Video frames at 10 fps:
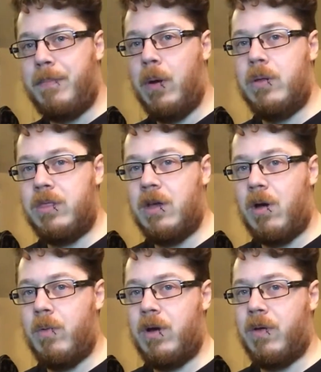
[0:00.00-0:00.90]
to put the
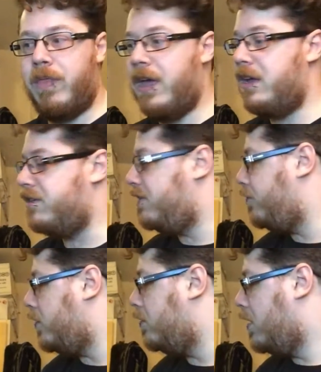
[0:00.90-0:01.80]
artwork on there because
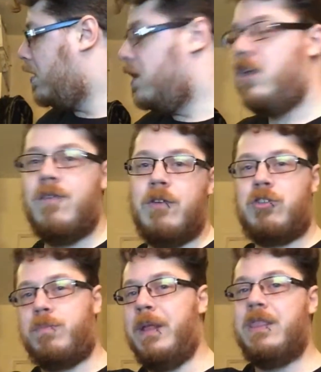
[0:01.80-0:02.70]
if you
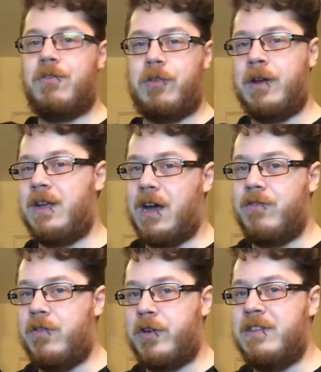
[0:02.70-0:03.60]
split the front
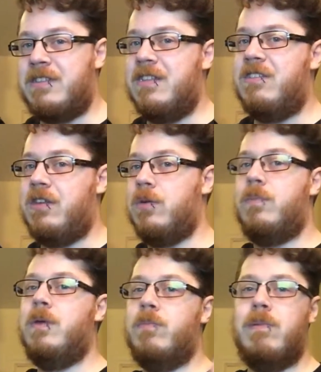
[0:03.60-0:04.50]
cover, for instance,
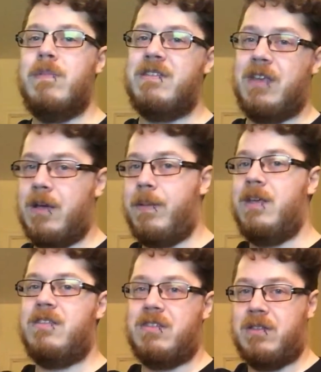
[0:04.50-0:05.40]
you'd be missing a
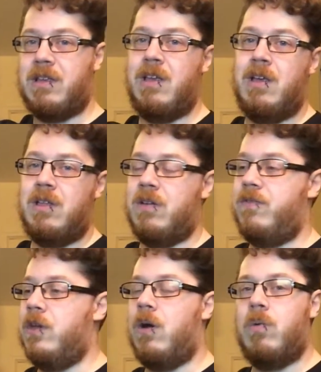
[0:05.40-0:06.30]
piece of
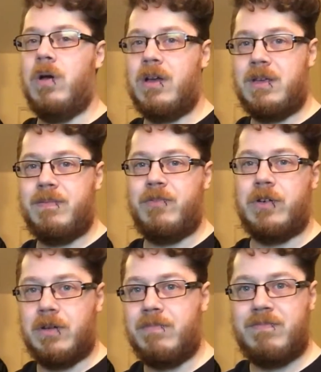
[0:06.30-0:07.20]
the artwork
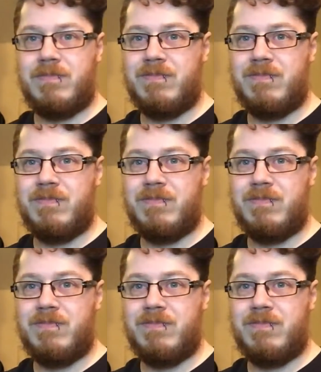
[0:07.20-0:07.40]
for